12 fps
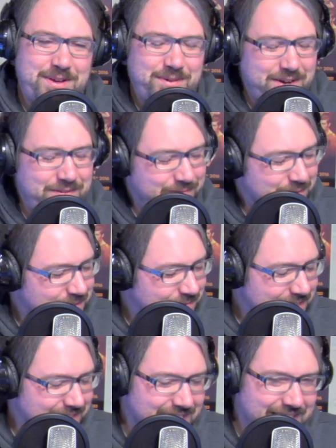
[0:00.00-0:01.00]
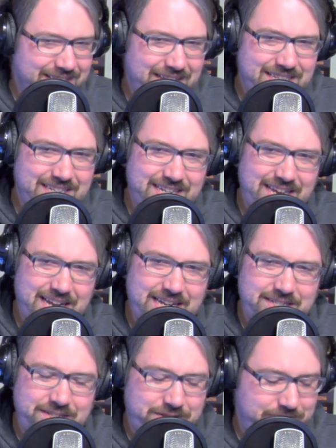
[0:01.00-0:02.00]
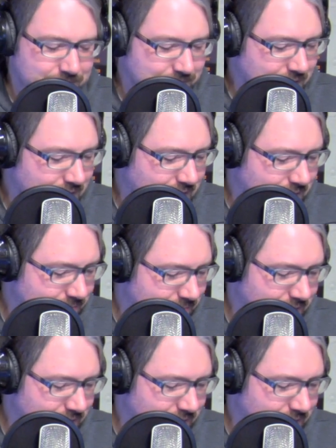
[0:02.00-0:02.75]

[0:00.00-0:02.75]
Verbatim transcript: Well, first, we like to get into a